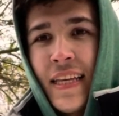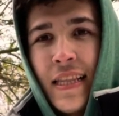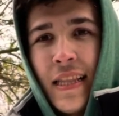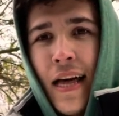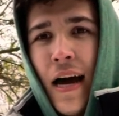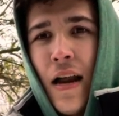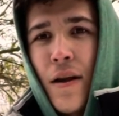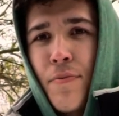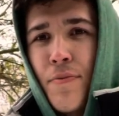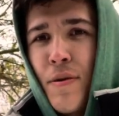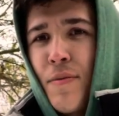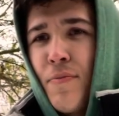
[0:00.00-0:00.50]
A
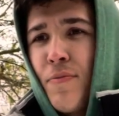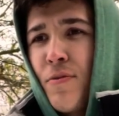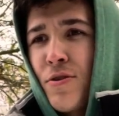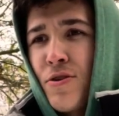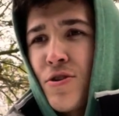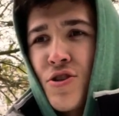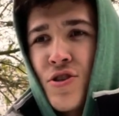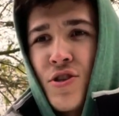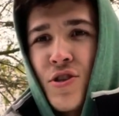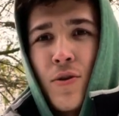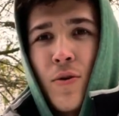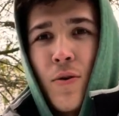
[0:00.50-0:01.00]
lot of people are
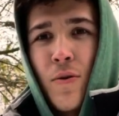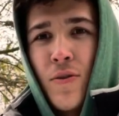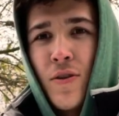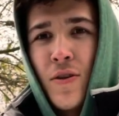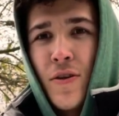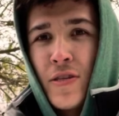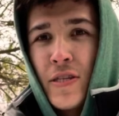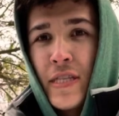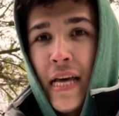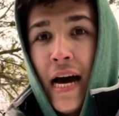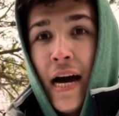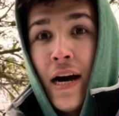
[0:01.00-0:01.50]
just throwing
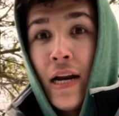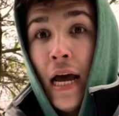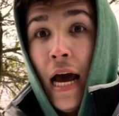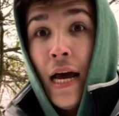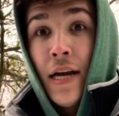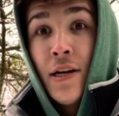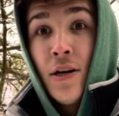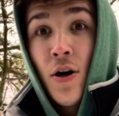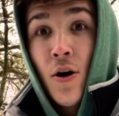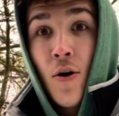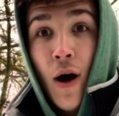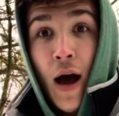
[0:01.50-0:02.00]
those down. I
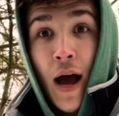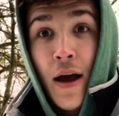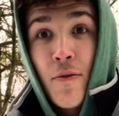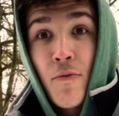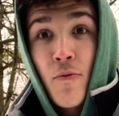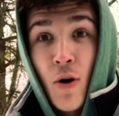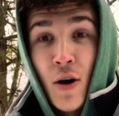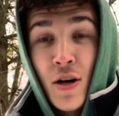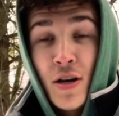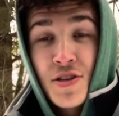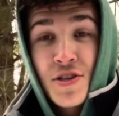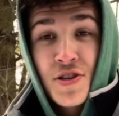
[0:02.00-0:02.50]
know I
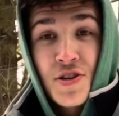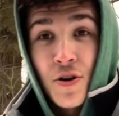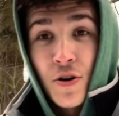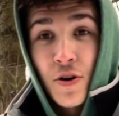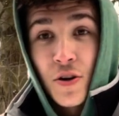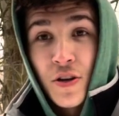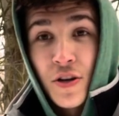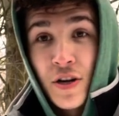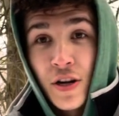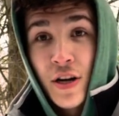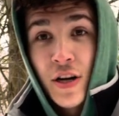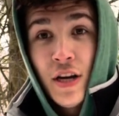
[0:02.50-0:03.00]
was
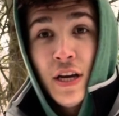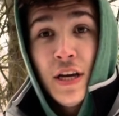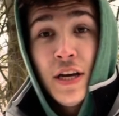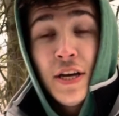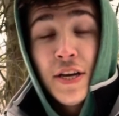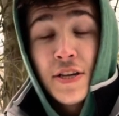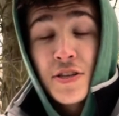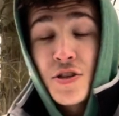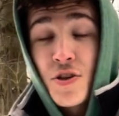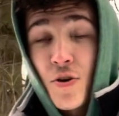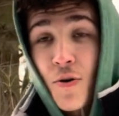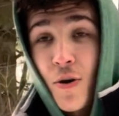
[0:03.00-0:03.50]
earlier.
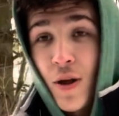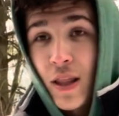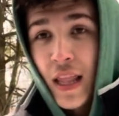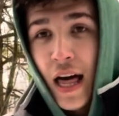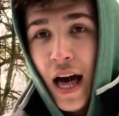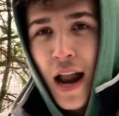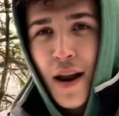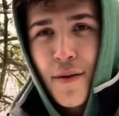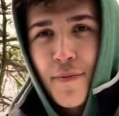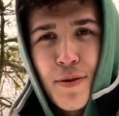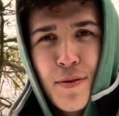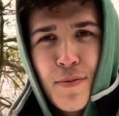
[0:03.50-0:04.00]
So a
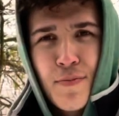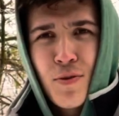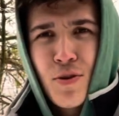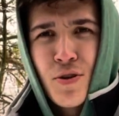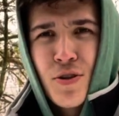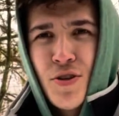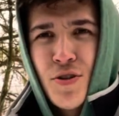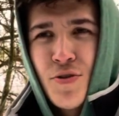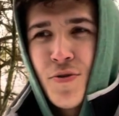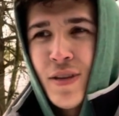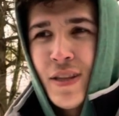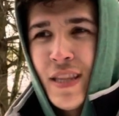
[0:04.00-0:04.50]
lot of people are
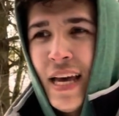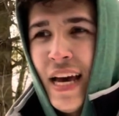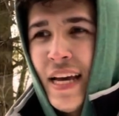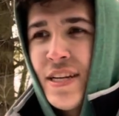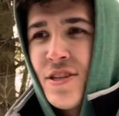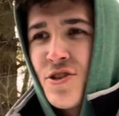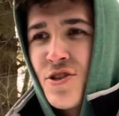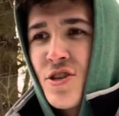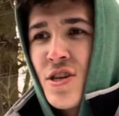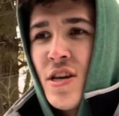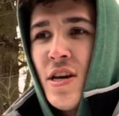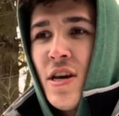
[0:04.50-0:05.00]
doing that.
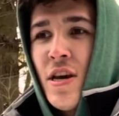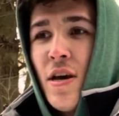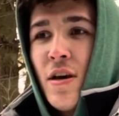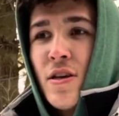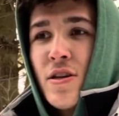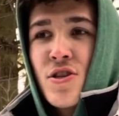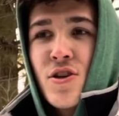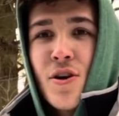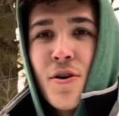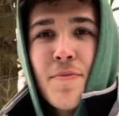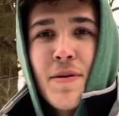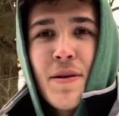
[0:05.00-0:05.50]
Just
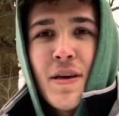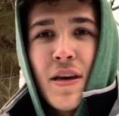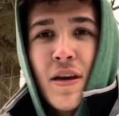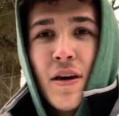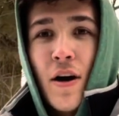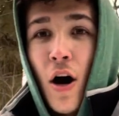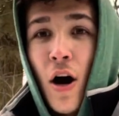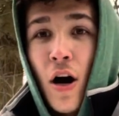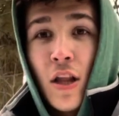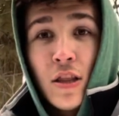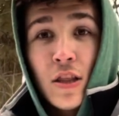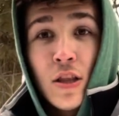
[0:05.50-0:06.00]
so many
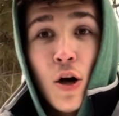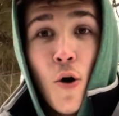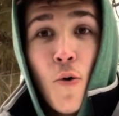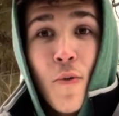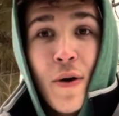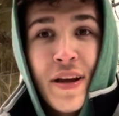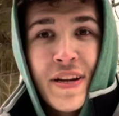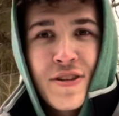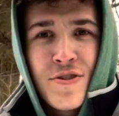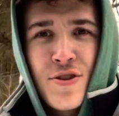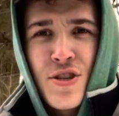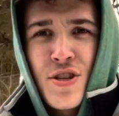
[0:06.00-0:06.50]
uh, low
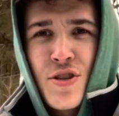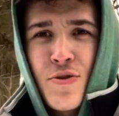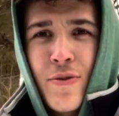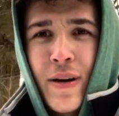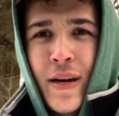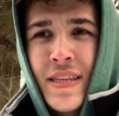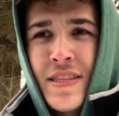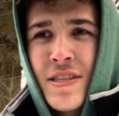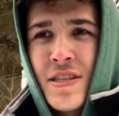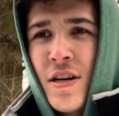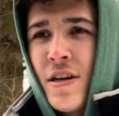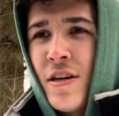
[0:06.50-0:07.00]
interest
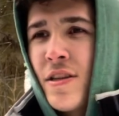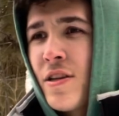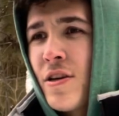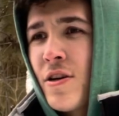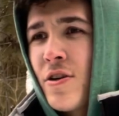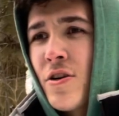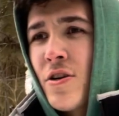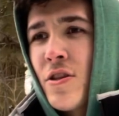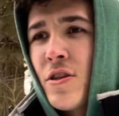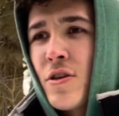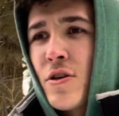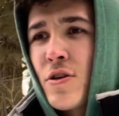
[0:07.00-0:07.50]
rates.
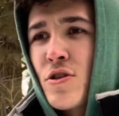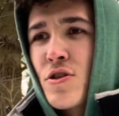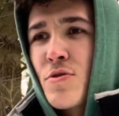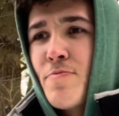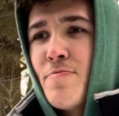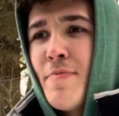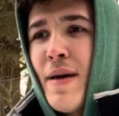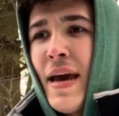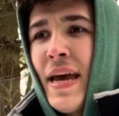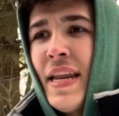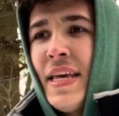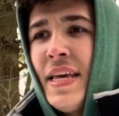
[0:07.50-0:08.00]
There, There's
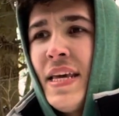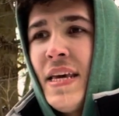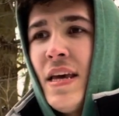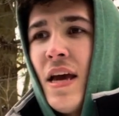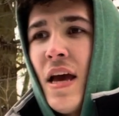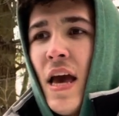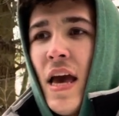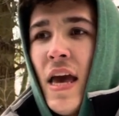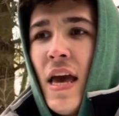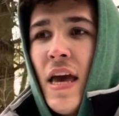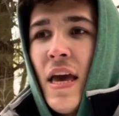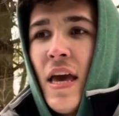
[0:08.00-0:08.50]
many
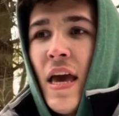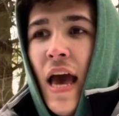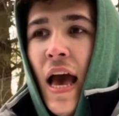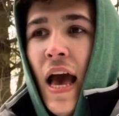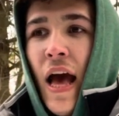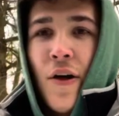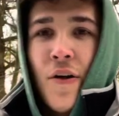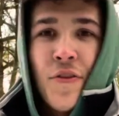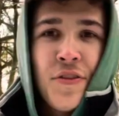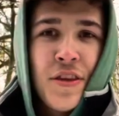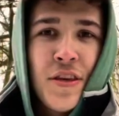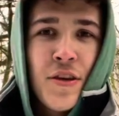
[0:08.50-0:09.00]

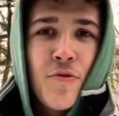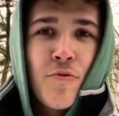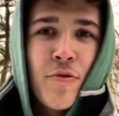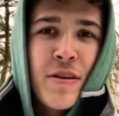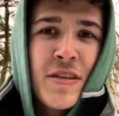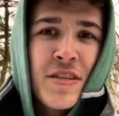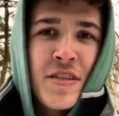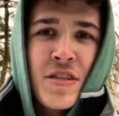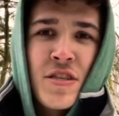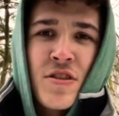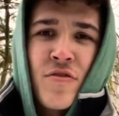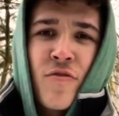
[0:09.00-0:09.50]
healthy
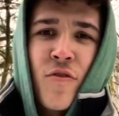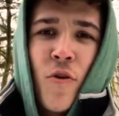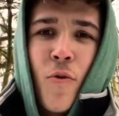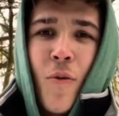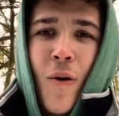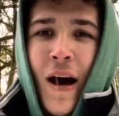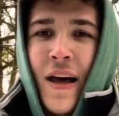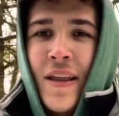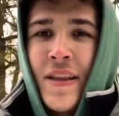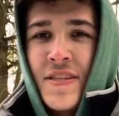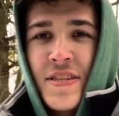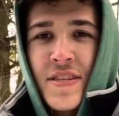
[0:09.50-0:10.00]
reasons for
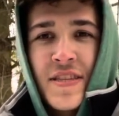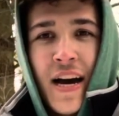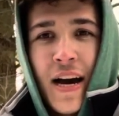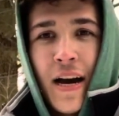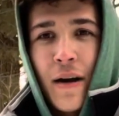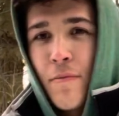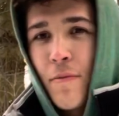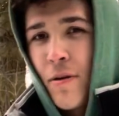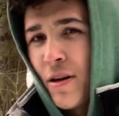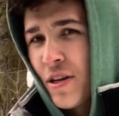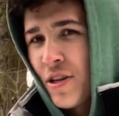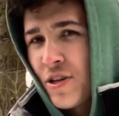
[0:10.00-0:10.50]
why the
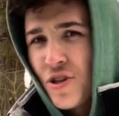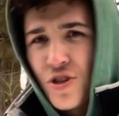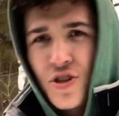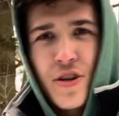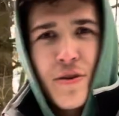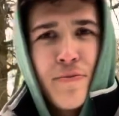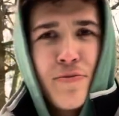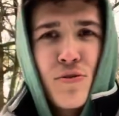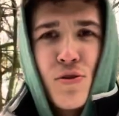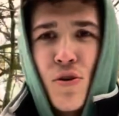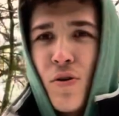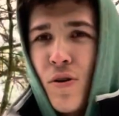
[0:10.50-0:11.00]
stock market just
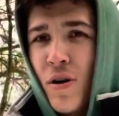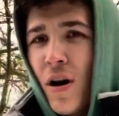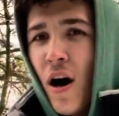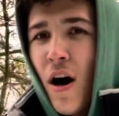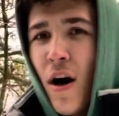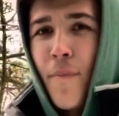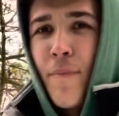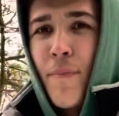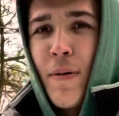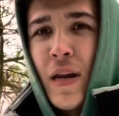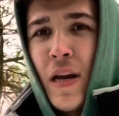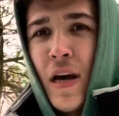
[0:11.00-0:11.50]
keeps going
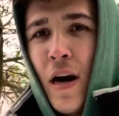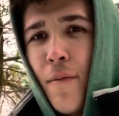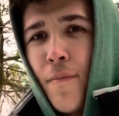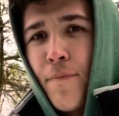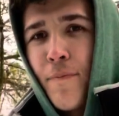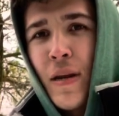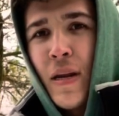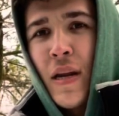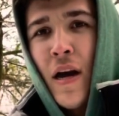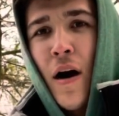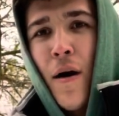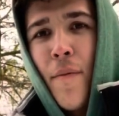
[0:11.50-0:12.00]
up and up
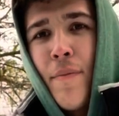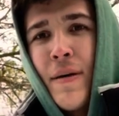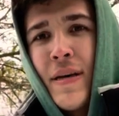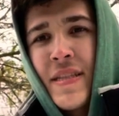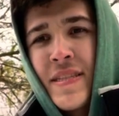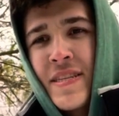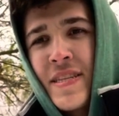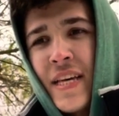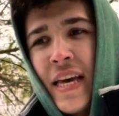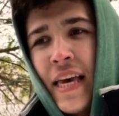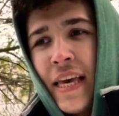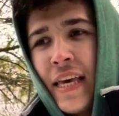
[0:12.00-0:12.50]
and up.
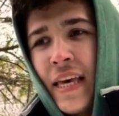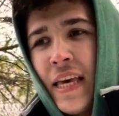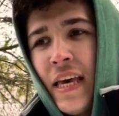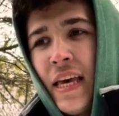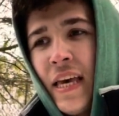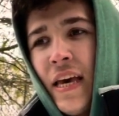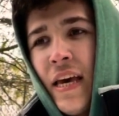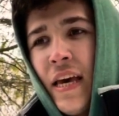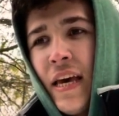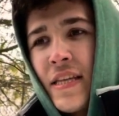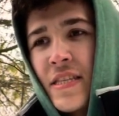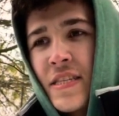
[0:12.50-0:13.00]
It's like,
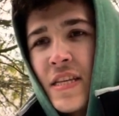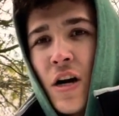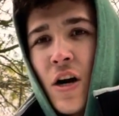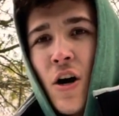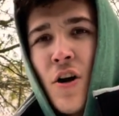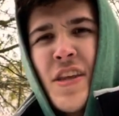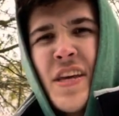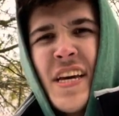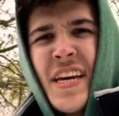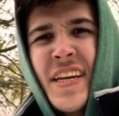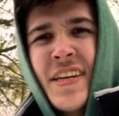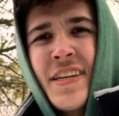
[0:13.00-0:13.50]
it's like
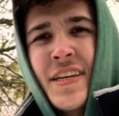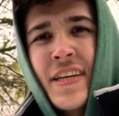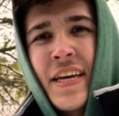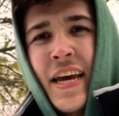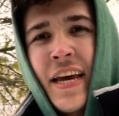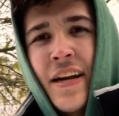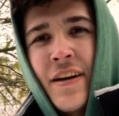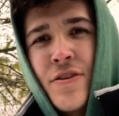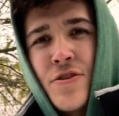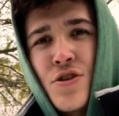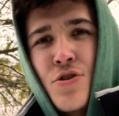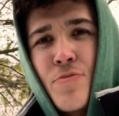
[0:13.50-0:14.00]
all the
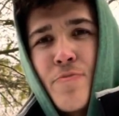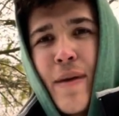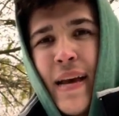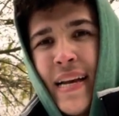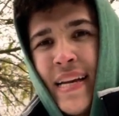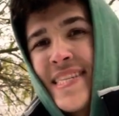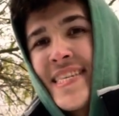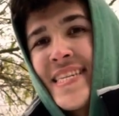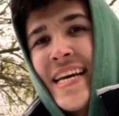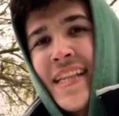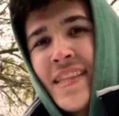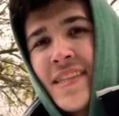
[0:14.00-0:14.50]
indicators make
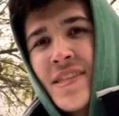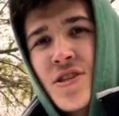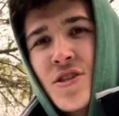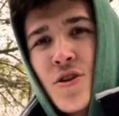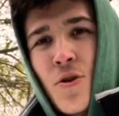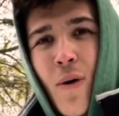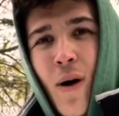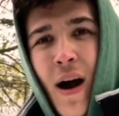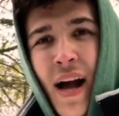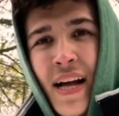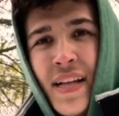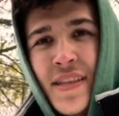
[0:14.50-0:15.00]
sense to
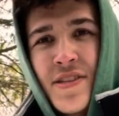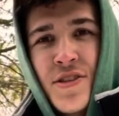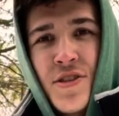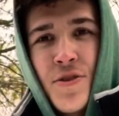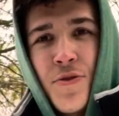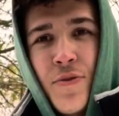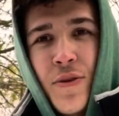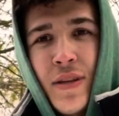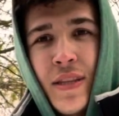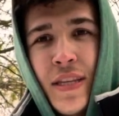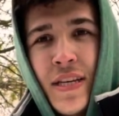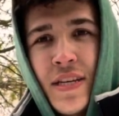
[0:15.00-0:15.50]
why it's
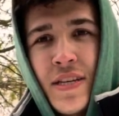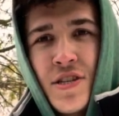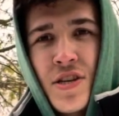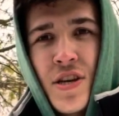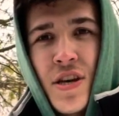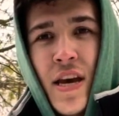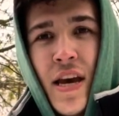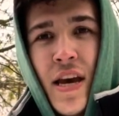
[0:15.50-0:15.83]
doing this.